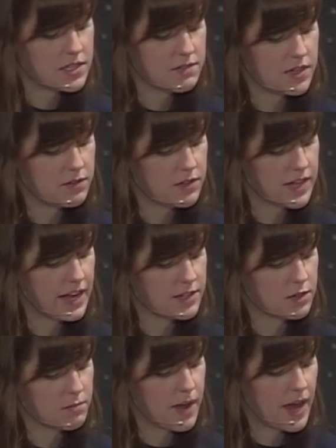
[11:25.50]
of evil acts
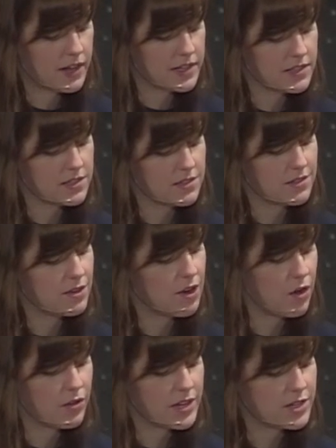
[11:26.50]
or malice.
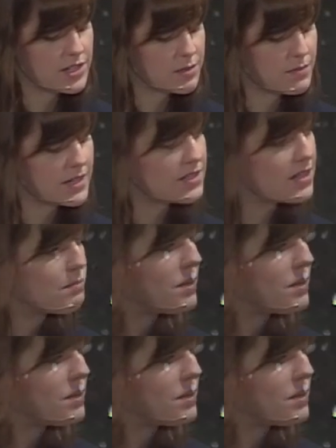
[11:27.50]
No, they just missed it